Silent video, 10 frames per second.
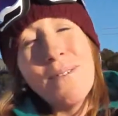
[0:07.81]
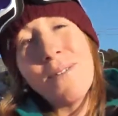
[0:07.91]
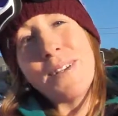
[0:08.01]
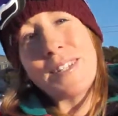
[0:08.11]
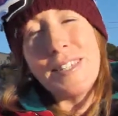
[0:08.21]

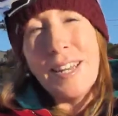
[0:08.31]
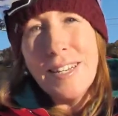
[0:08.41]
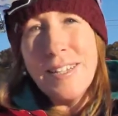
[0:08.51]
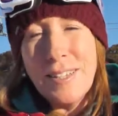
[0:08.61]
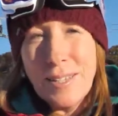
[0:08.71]
We've
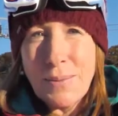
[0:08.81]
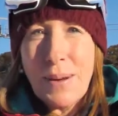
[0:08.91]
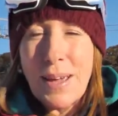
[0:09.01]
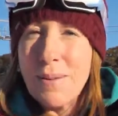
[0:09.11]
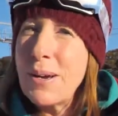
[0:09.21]
extended this
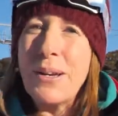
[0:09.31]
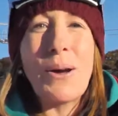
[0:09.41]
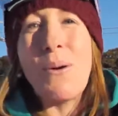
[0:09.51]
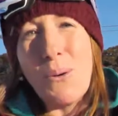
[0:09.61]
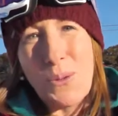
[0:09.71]
week and we're going to
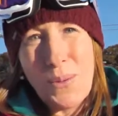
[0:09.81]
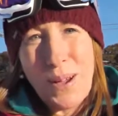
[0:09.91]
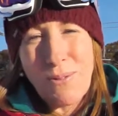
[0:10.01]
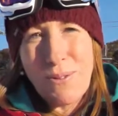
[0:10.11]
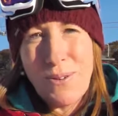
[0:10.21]
go all the
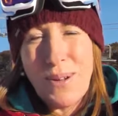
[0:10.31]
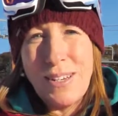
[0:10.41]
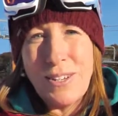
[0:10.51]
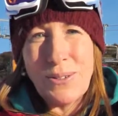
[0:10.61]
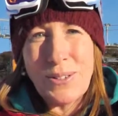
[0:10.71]
way through
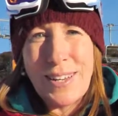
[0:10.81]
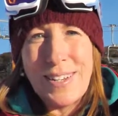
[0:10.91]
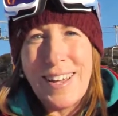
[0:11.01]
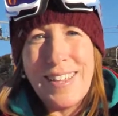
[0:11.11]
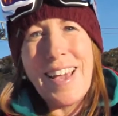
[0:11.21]
until
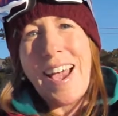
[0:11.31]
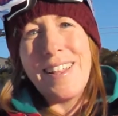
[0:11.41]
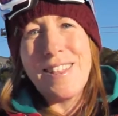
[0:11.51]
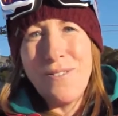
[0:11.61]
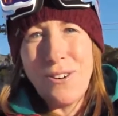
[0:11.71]
Sunday the
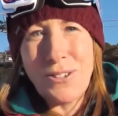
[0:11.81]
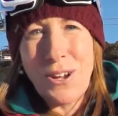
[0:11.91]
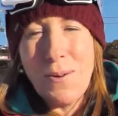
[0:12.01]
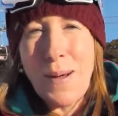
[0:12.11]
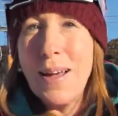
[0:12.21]
8th of
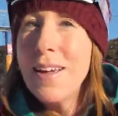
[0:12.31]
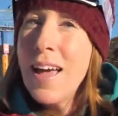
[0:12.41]
October.